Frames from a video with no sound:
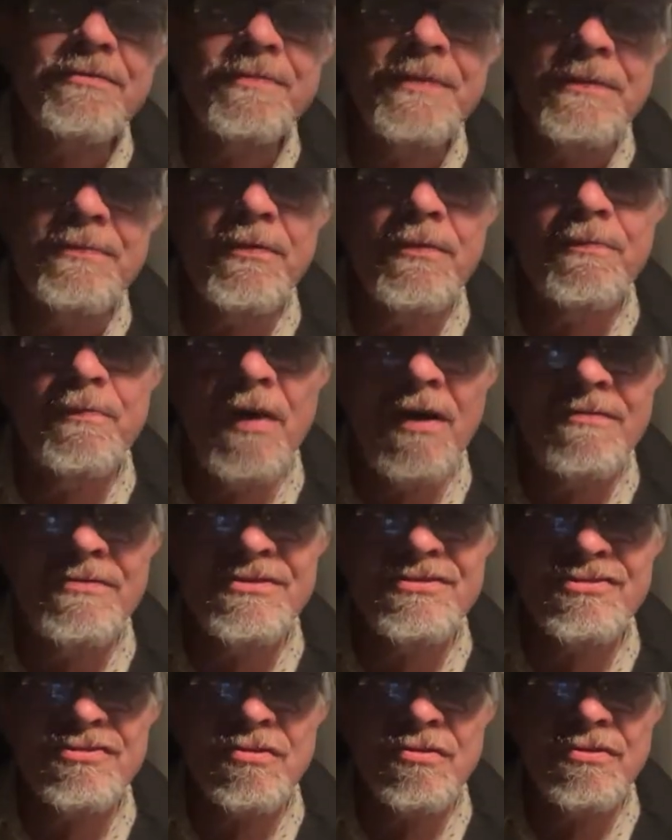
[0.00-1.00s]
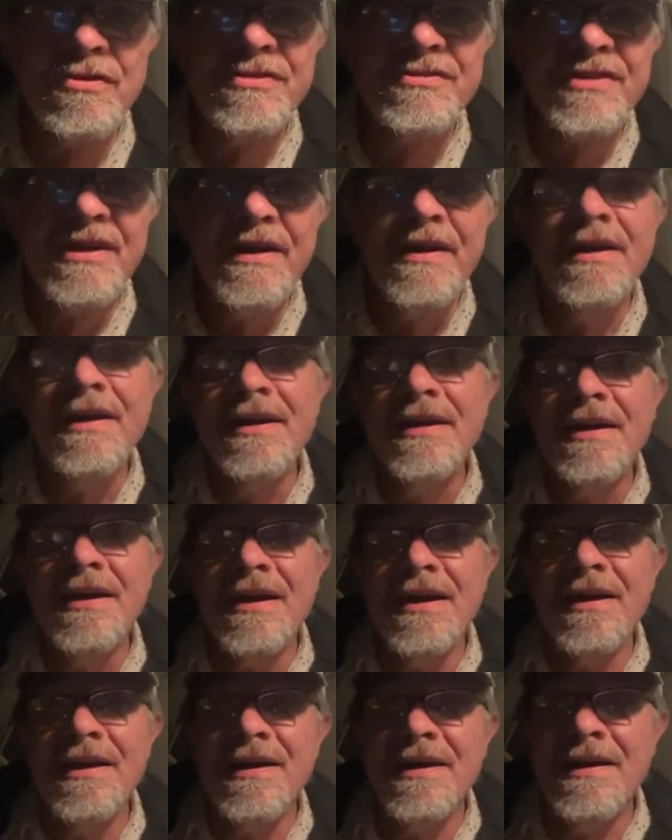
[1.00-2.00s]
people publish stories
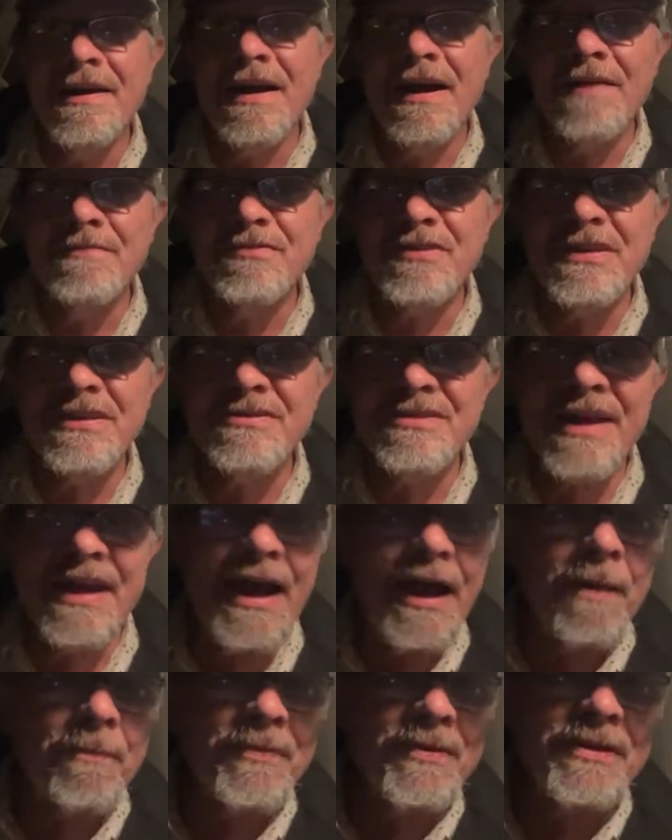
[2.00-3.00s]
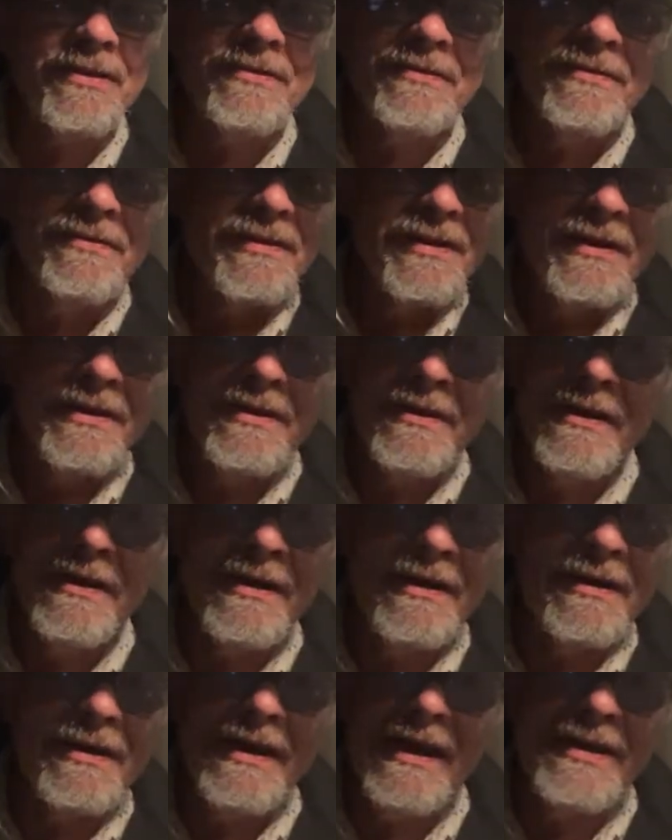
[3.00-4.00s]
of things that happened
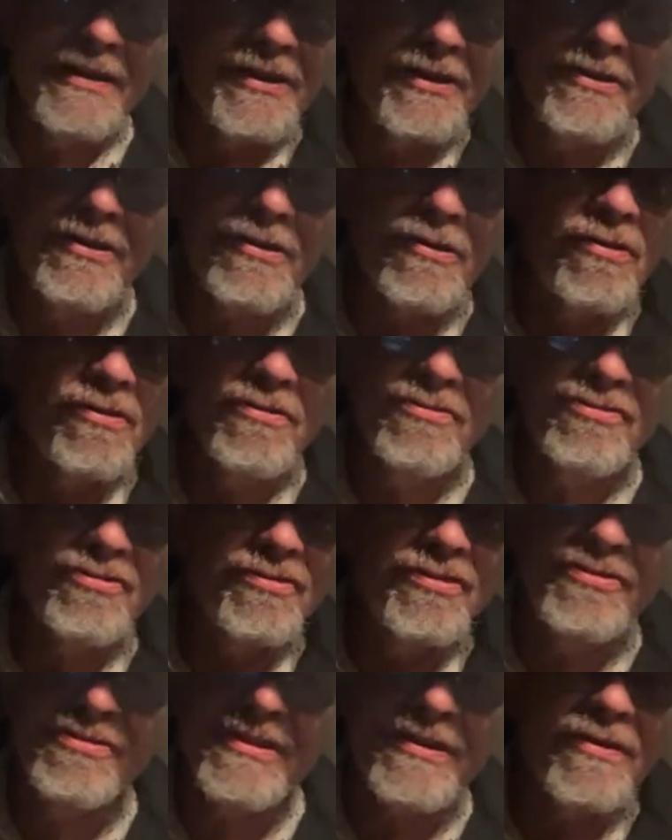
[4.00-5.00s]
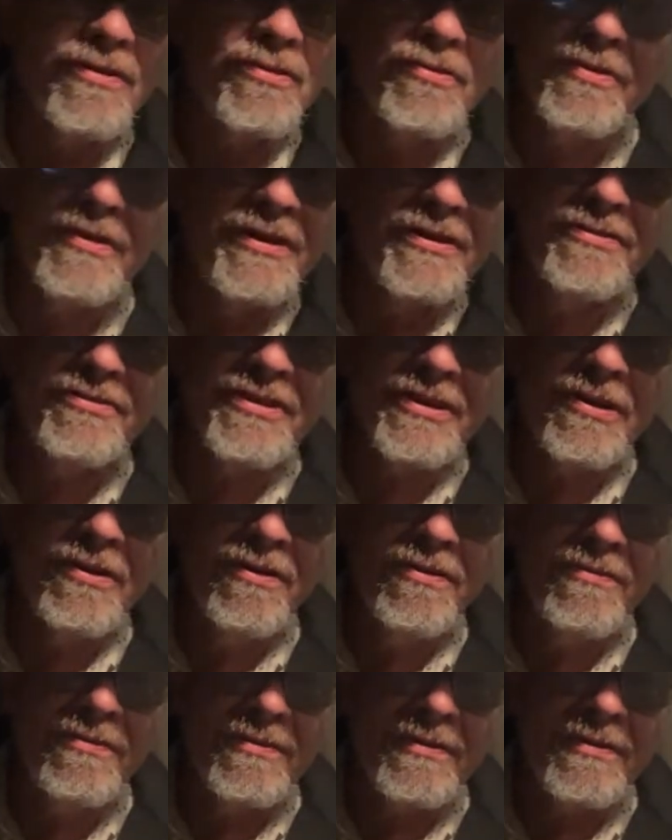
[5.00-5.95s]
a year ago, 2 years ago, 3 years ago,